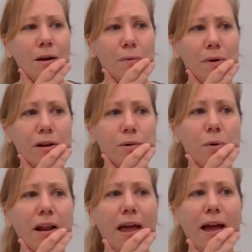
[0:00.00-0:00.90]
I wonder
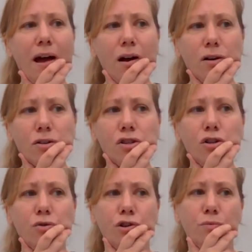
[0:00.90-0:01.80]
what else
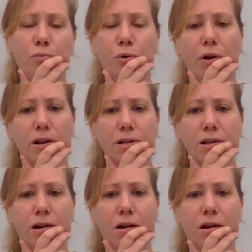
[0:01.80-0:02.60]
you can put